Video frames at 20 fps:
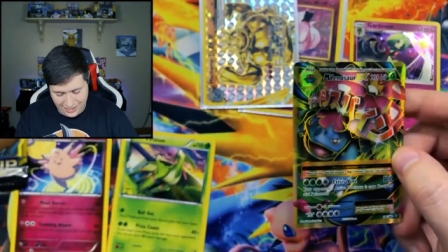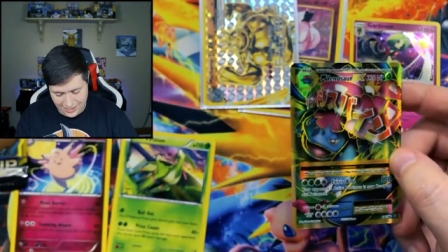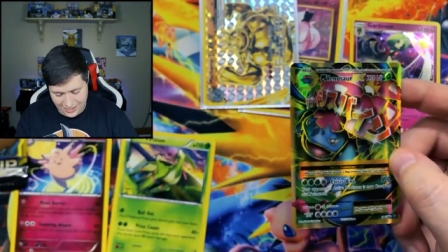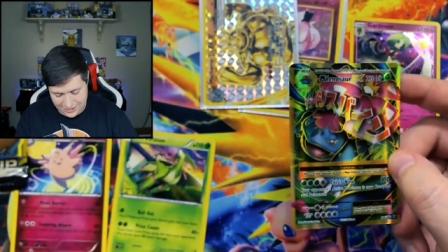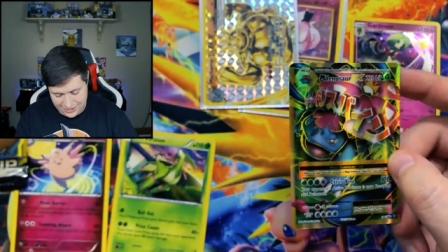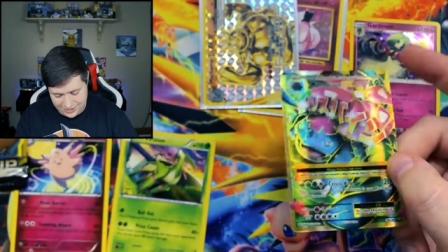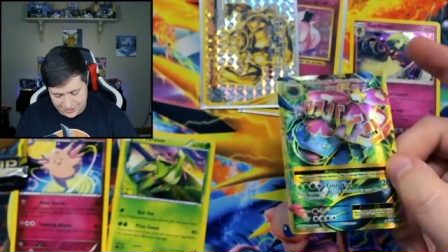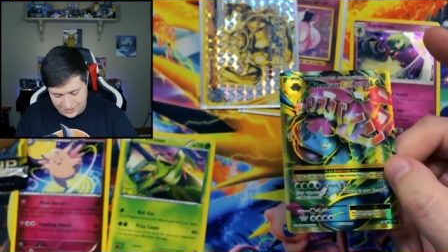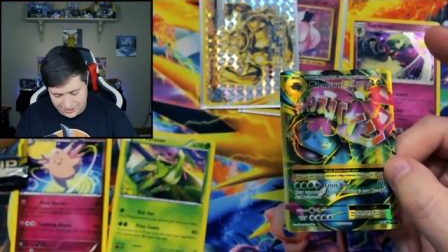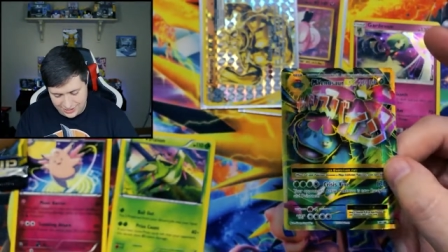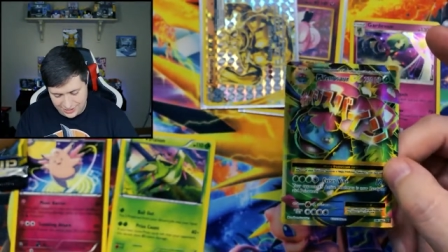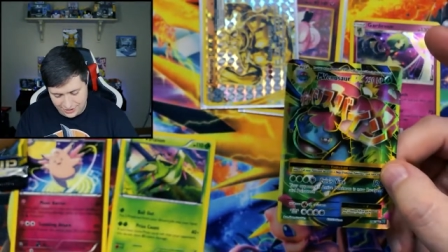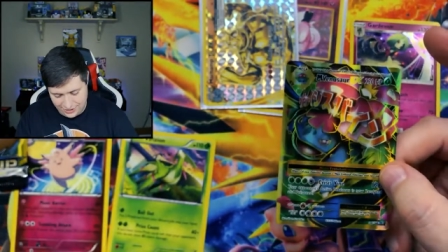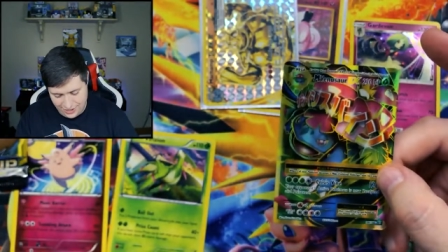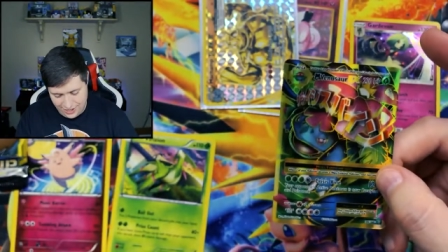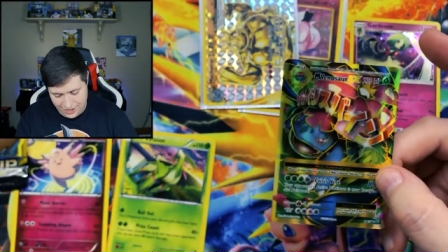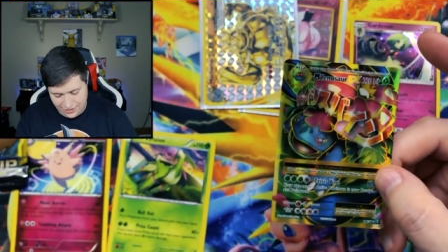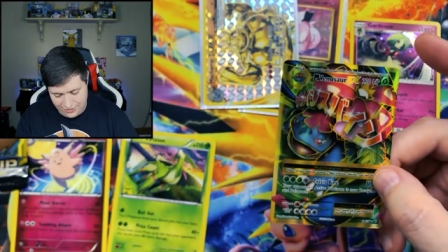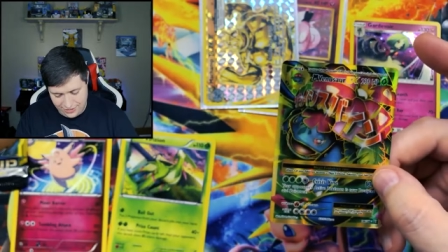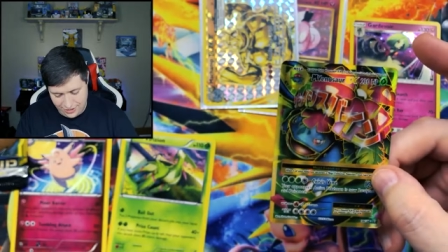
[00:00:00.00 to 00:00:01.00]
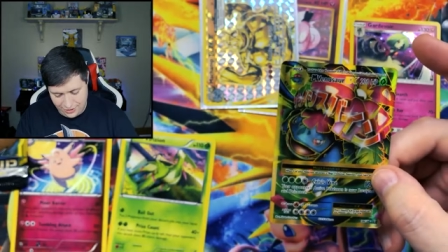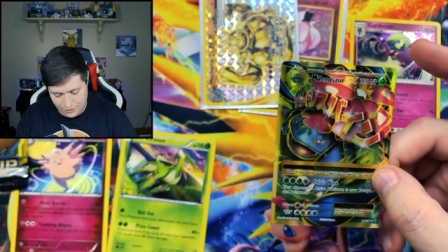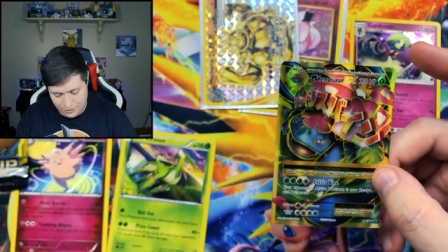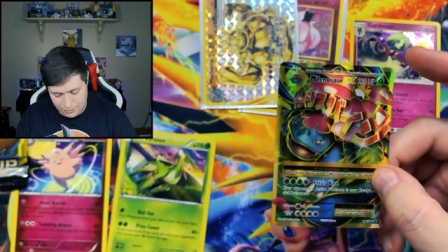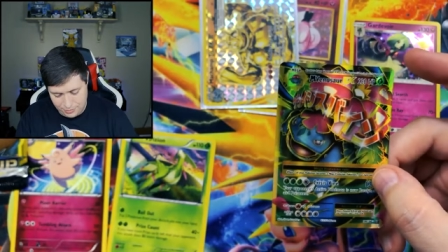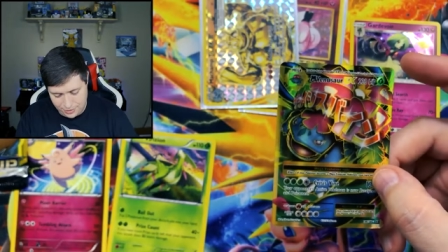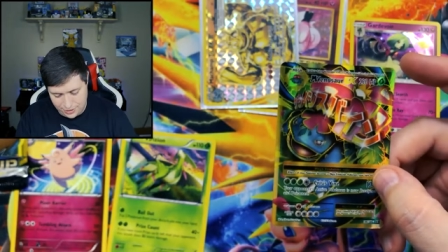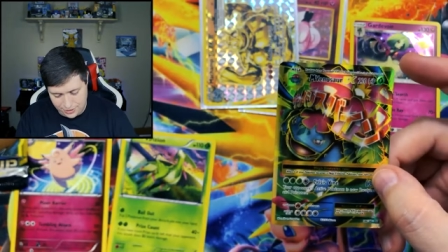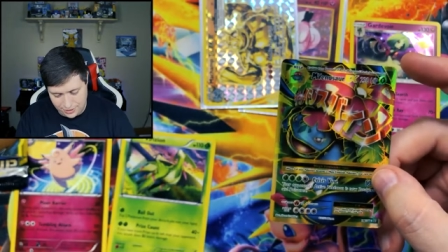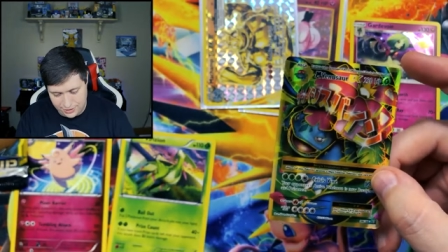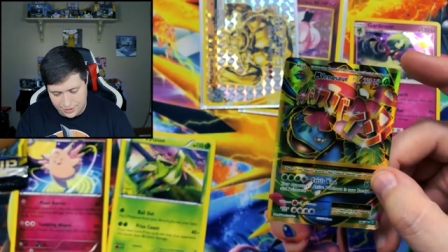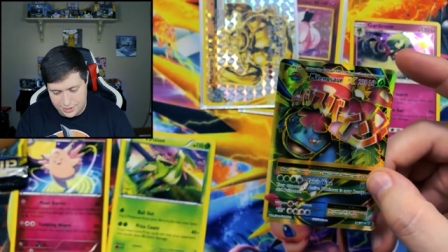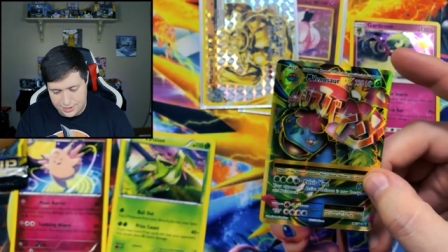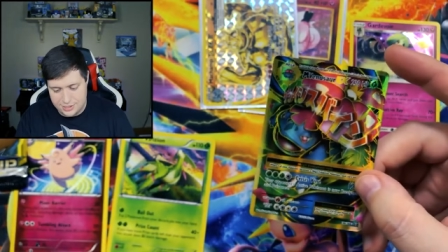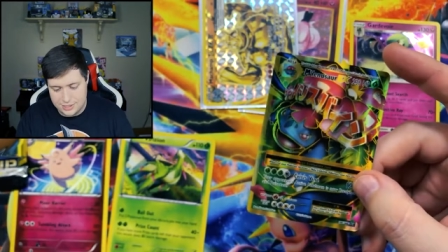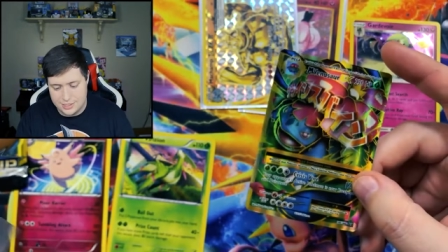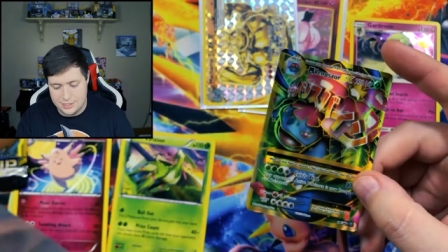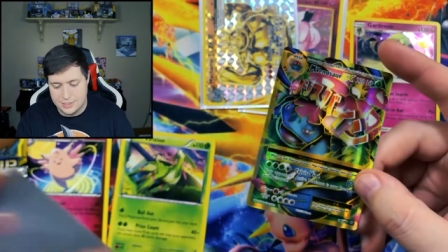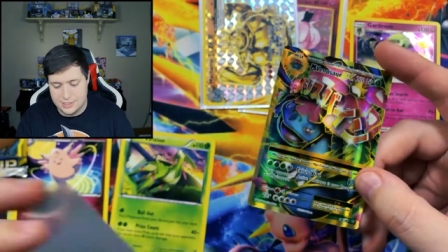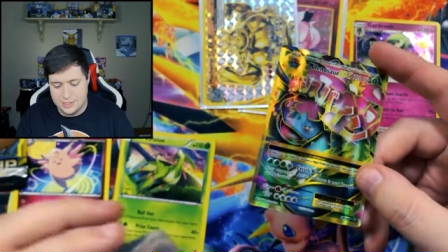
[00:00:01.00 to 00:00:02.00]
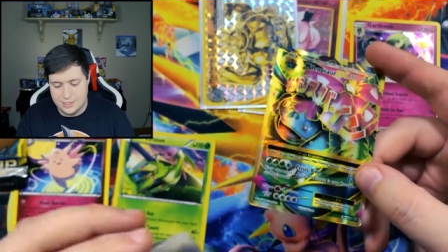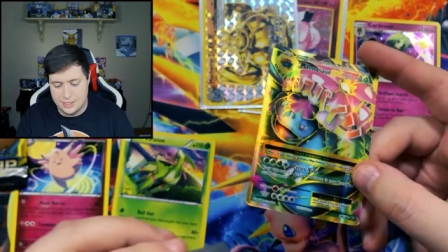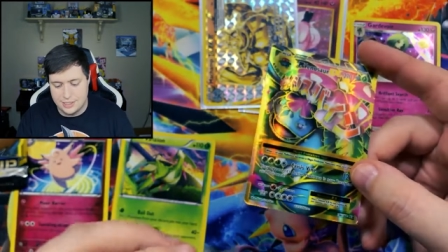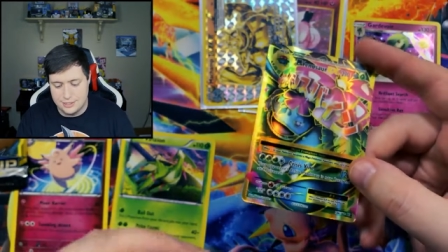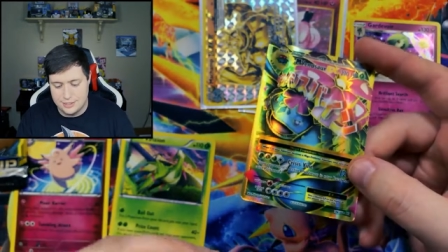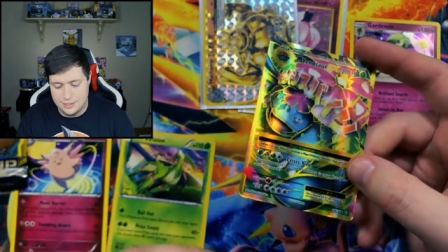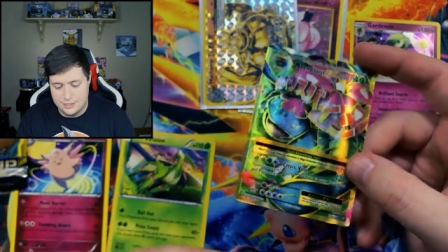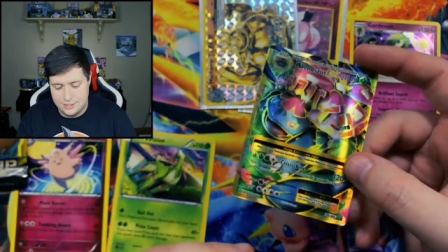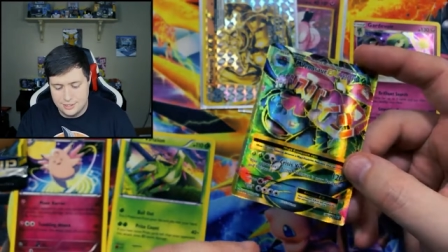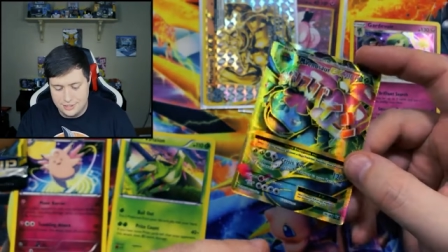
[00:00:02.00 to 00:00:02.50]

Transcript: I actually don't have that one in my collection, so